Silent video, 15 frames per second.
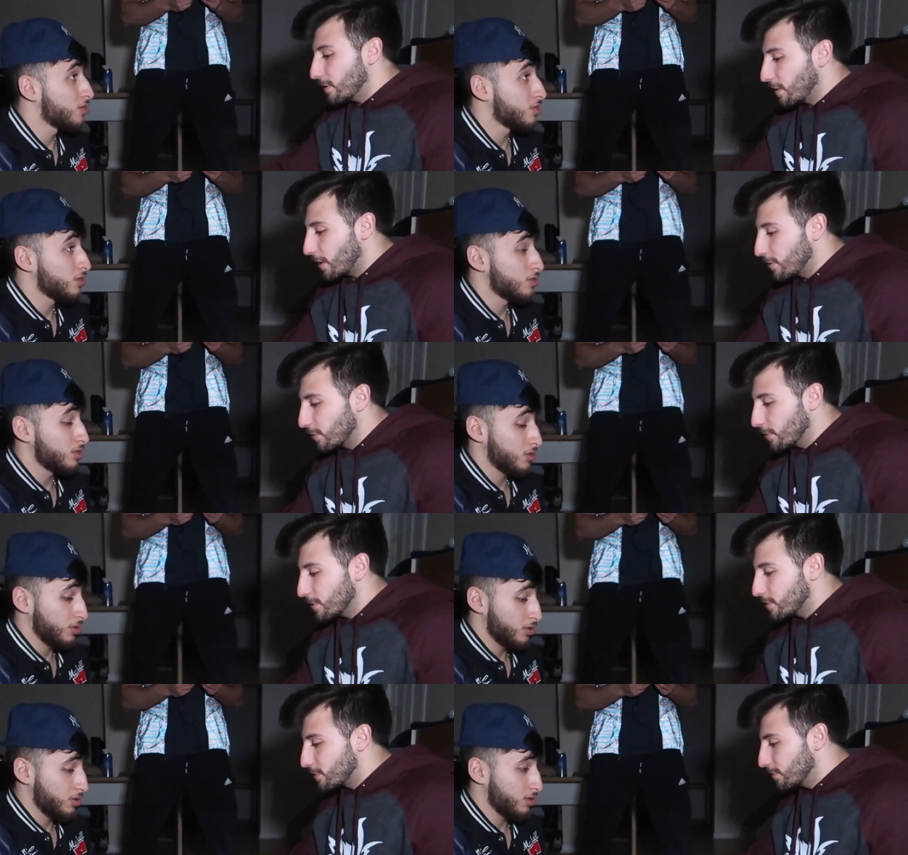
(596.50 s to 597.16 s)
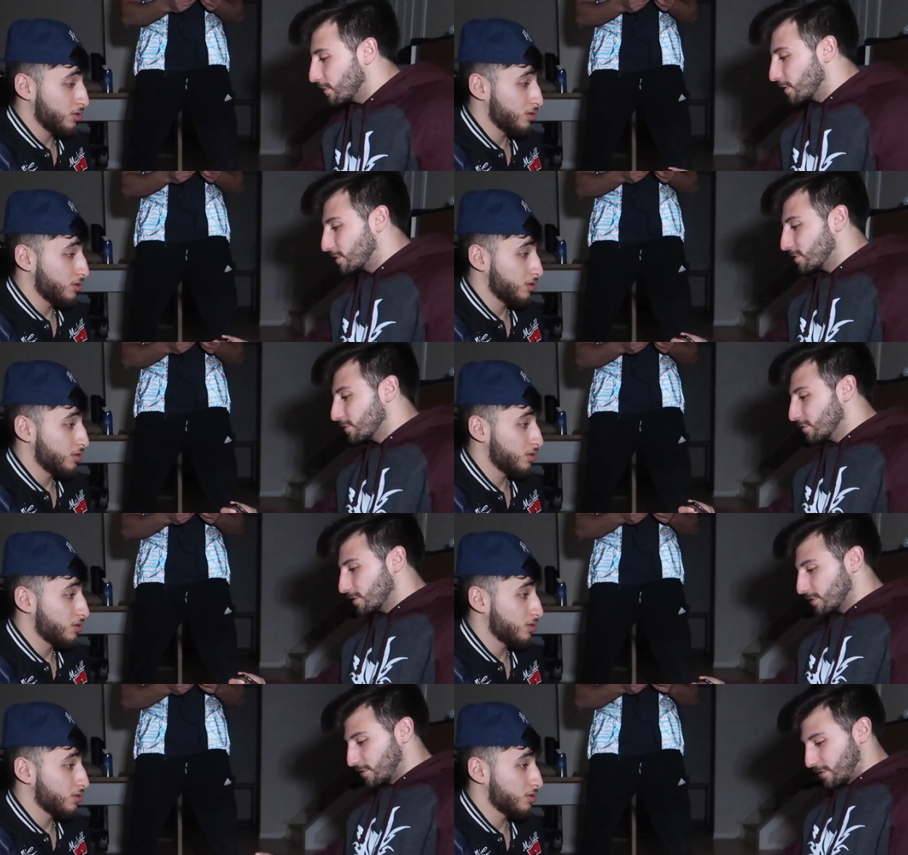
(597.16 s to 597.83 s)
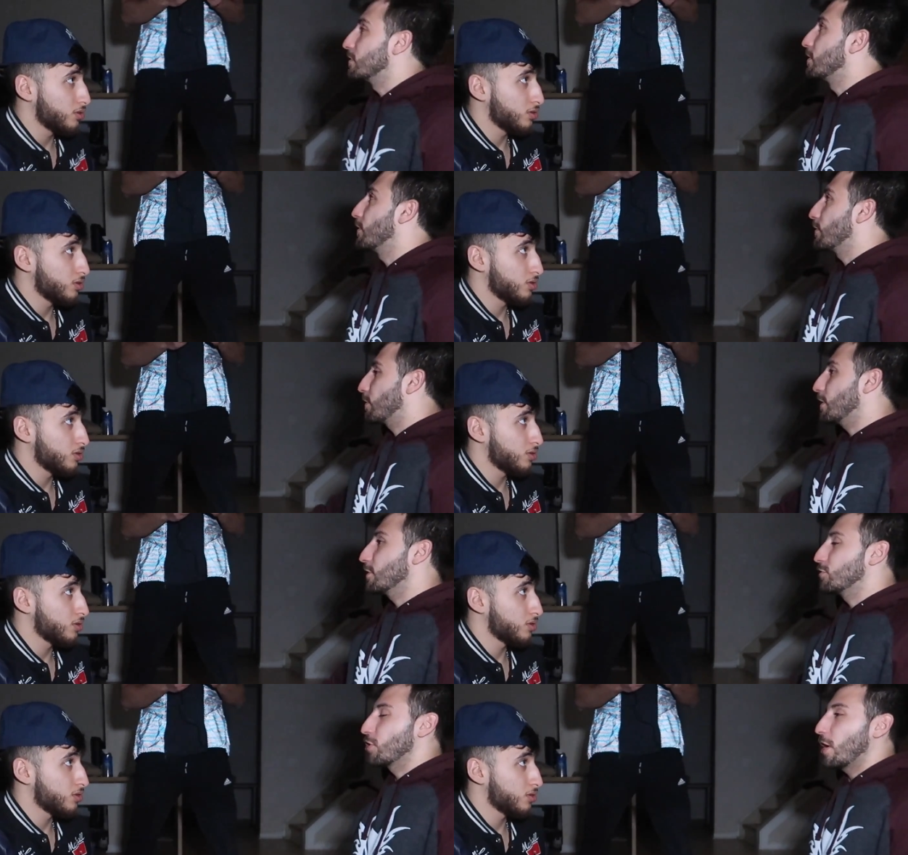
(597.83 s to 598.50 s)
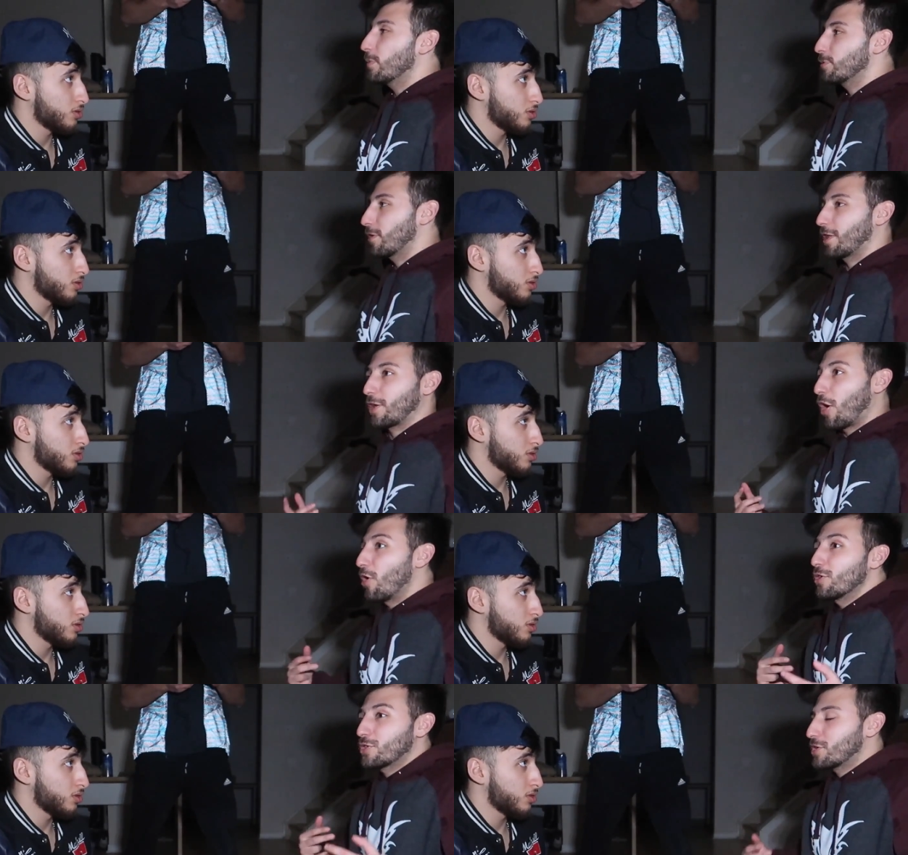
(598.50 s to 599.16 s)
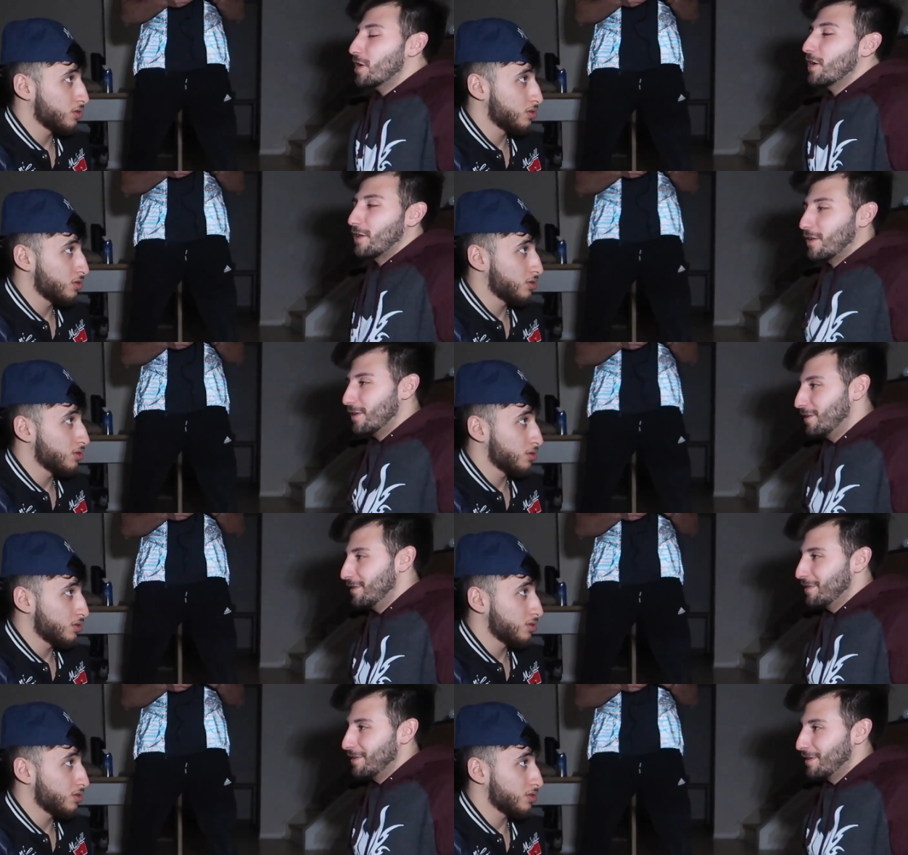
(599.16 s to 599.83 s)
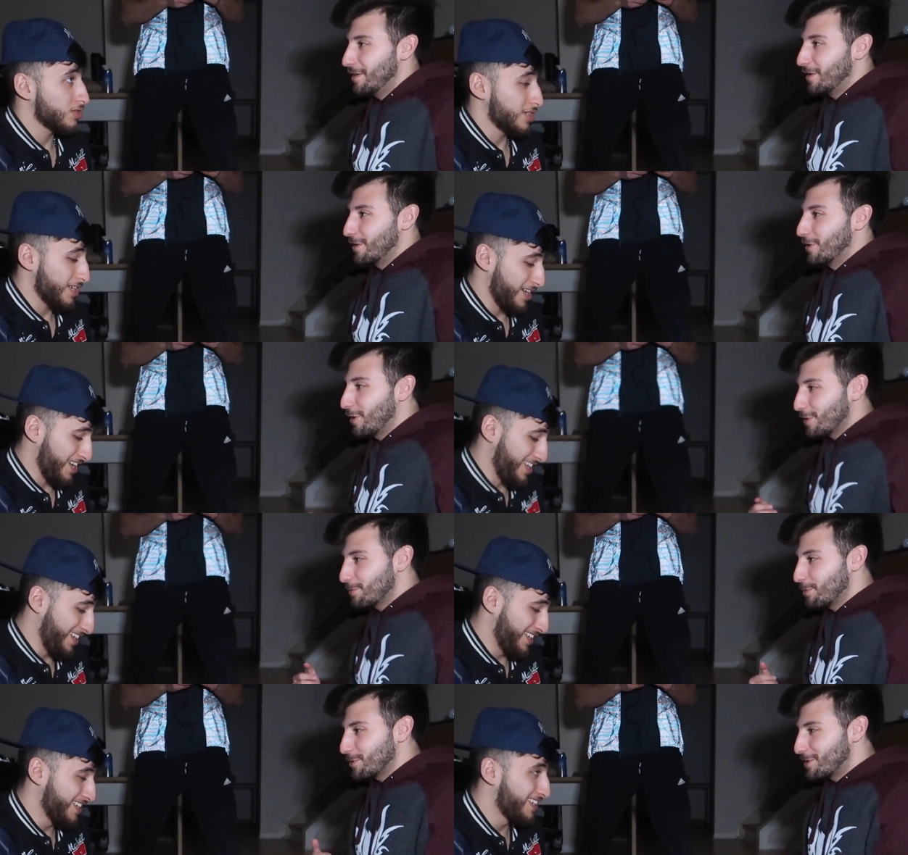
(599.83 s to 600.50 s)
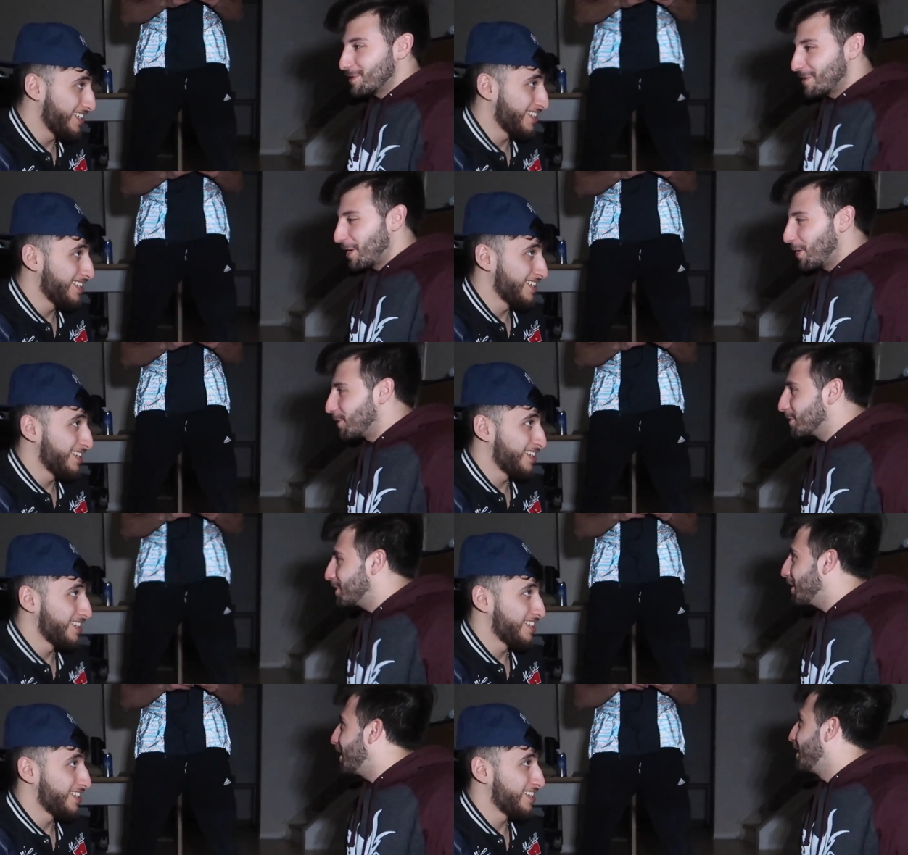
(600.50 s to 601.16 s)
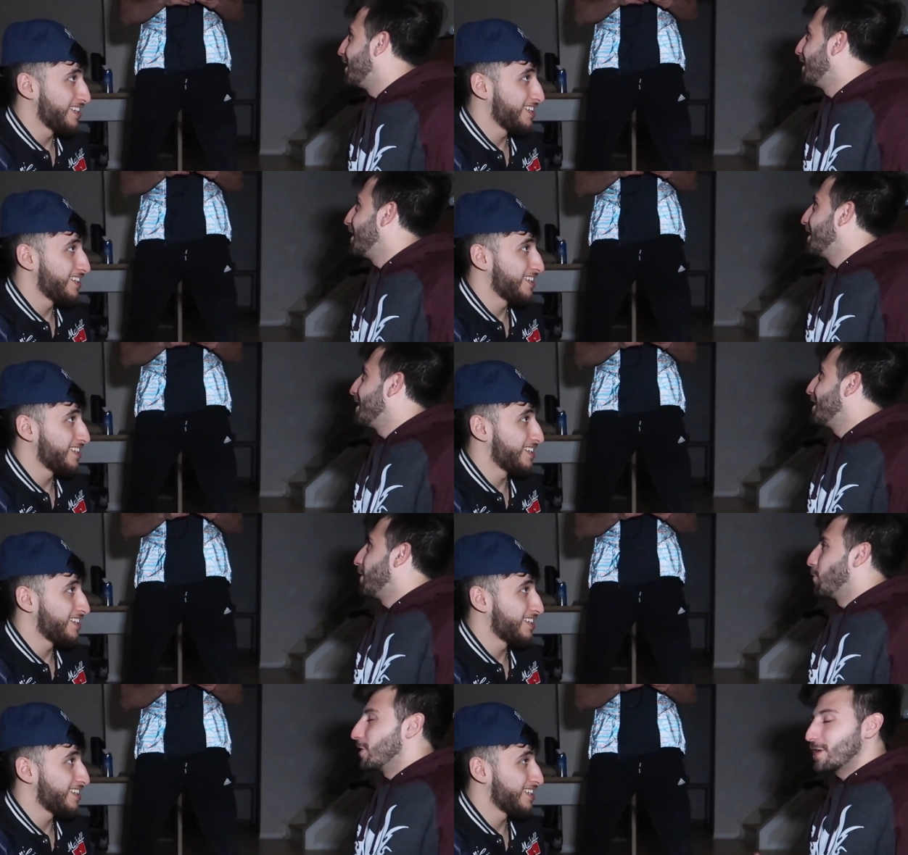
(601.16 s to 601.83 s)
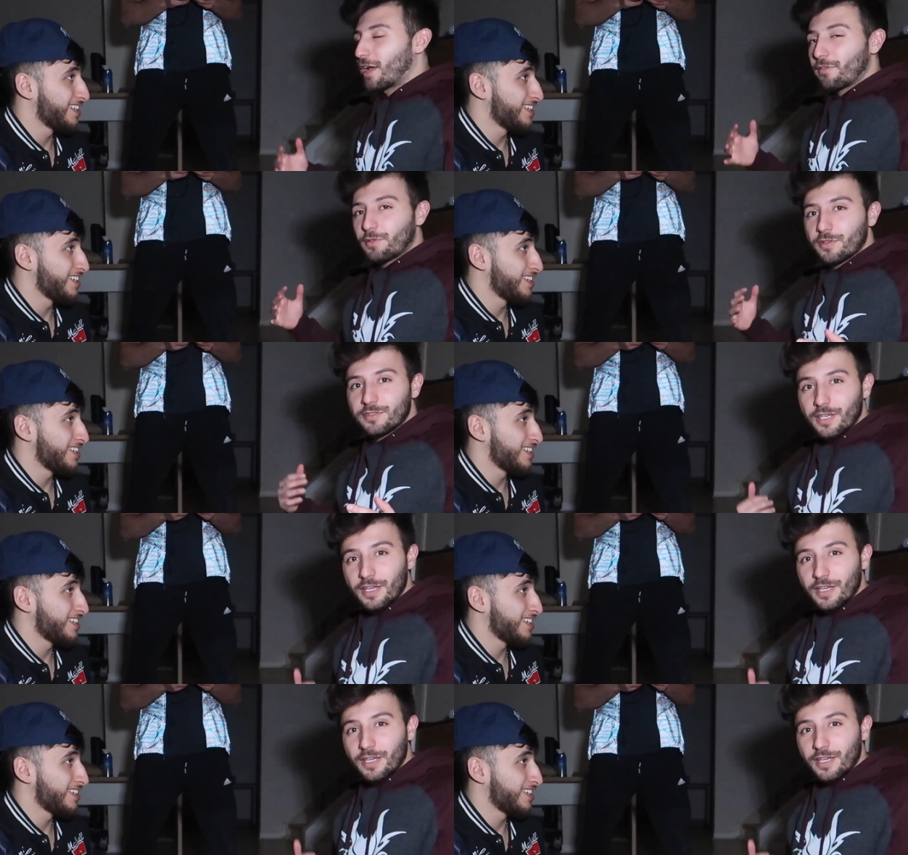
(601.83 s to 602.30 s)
Speaker 1: I noticed too, as soon as the thing dropped, you're like, oh shit! Yeah. You're not supposed to say we'd have to